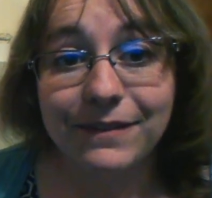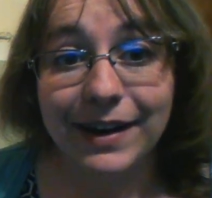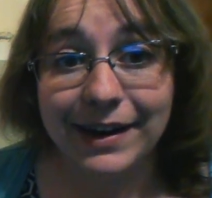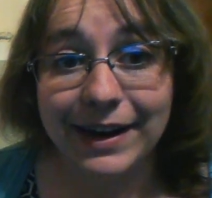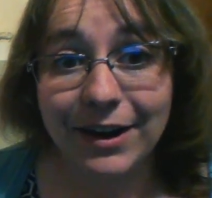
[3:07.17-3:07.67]

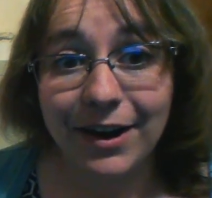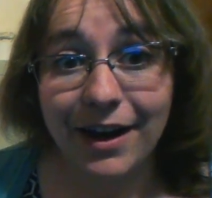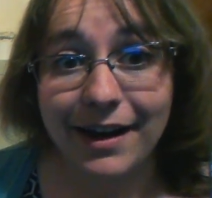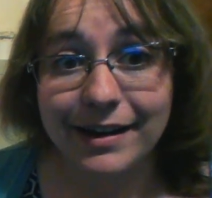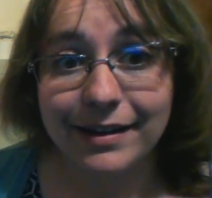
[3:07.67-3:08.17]
Very
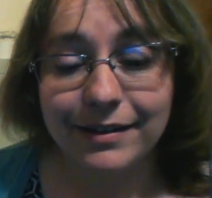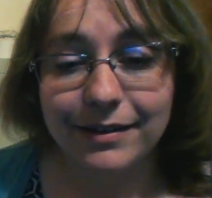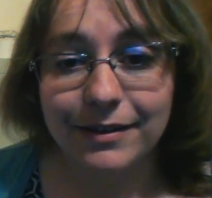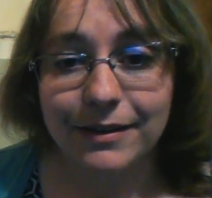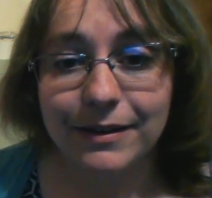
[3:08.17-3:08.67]
good.
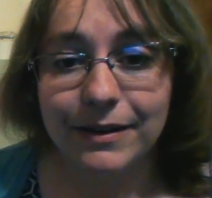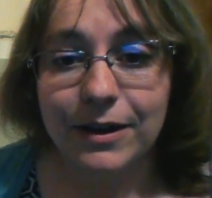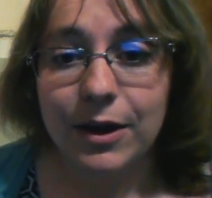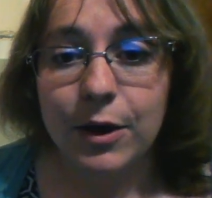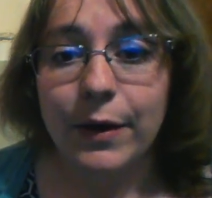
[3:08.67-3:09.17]

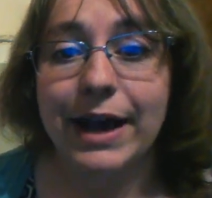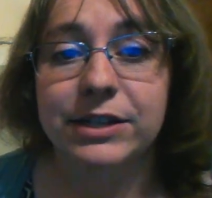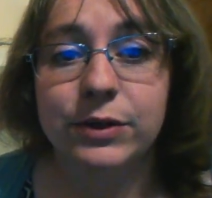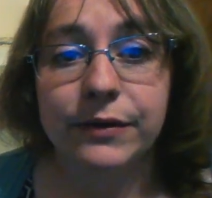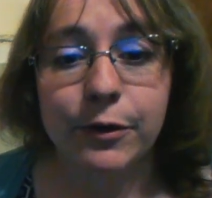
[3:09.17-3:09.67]
Okay,
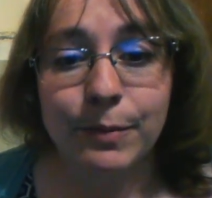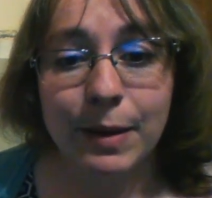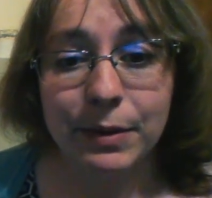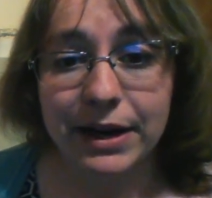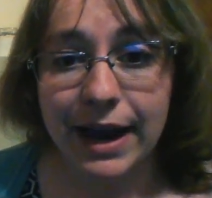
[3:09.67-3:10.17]
so if you
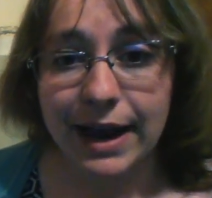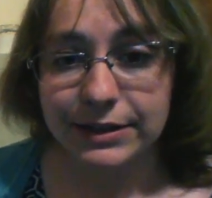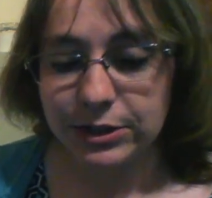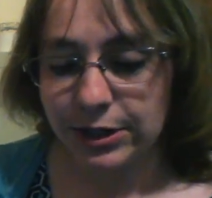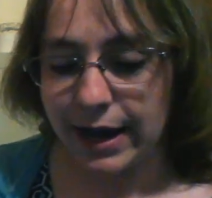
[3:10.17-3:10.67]
remember
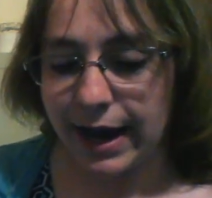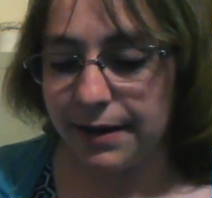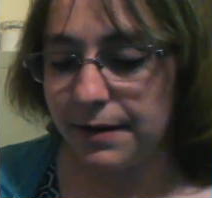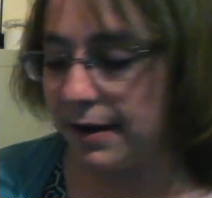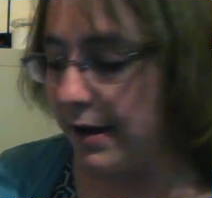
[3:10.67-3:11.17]

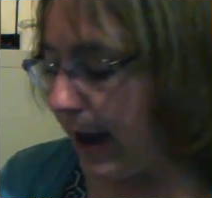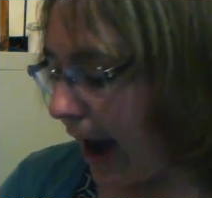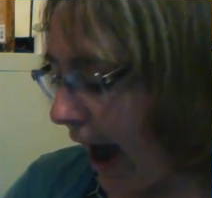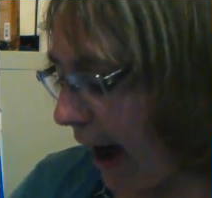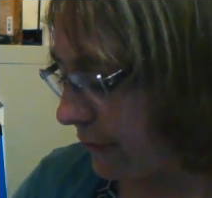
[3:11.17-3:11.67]
yesterday,
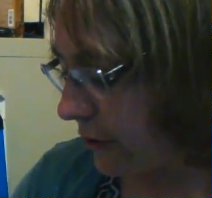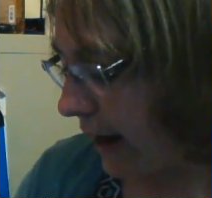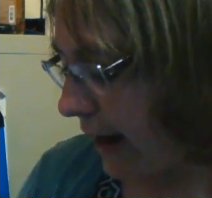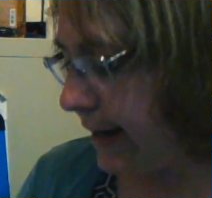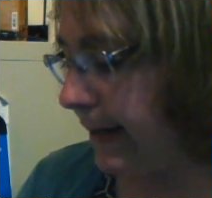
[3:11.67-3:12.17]
after
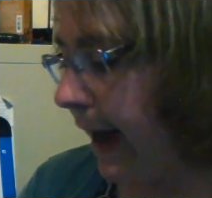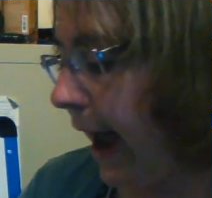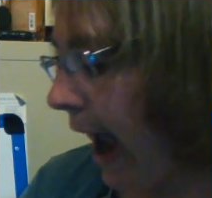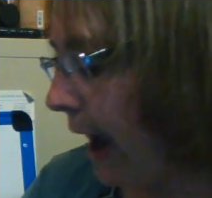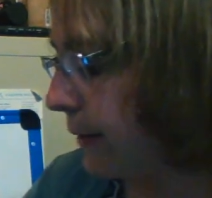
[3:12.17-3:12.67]
I did
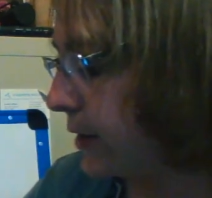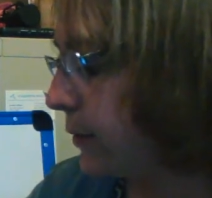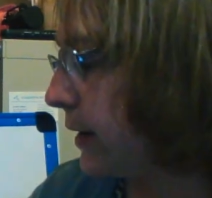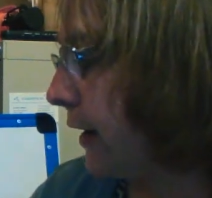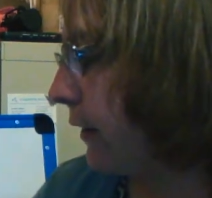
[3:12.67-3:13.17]
that, I would
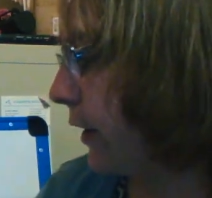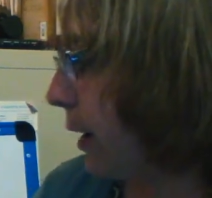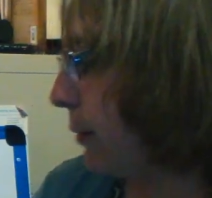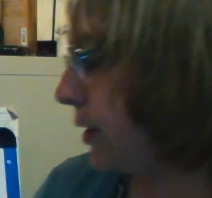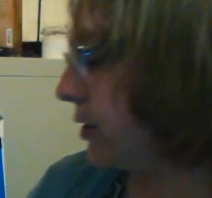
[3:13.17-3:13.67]
do another
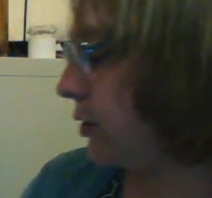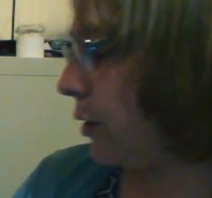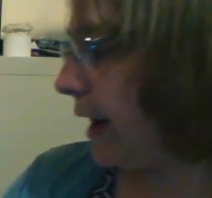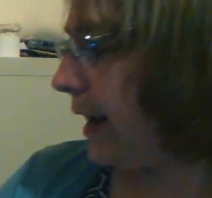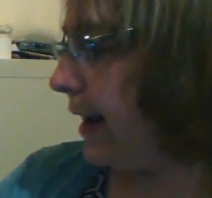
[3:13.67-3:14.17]
number
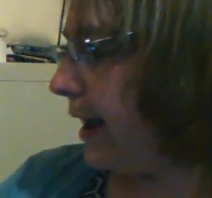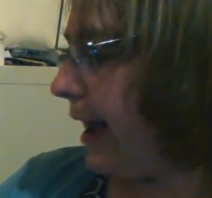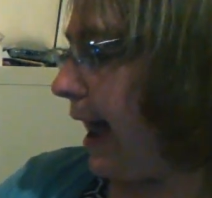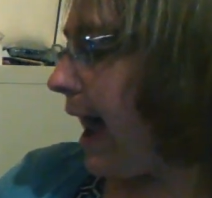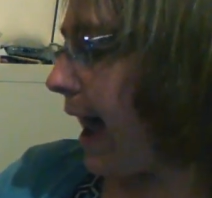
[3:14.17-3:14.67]
story.
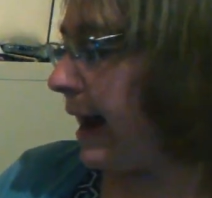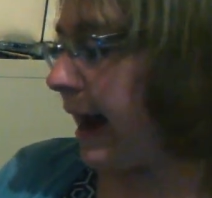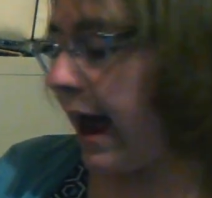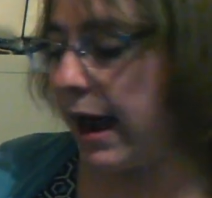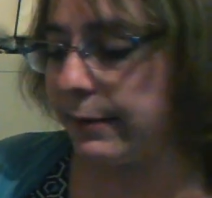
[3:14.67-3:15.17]
And
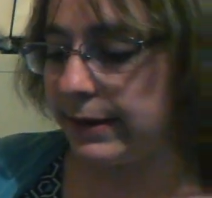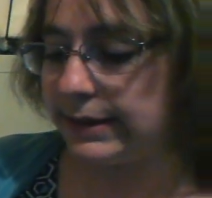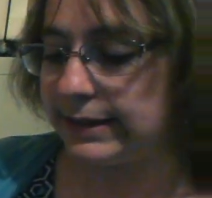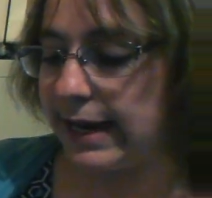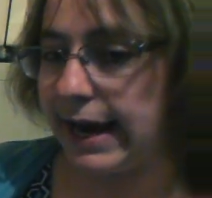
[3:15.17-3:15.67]
I
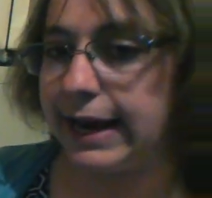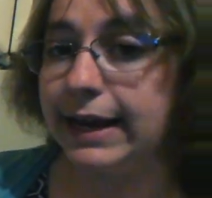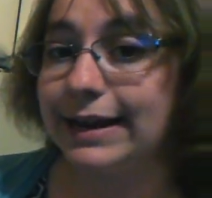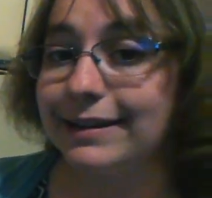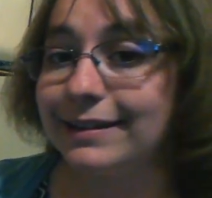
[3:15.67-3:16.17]
would say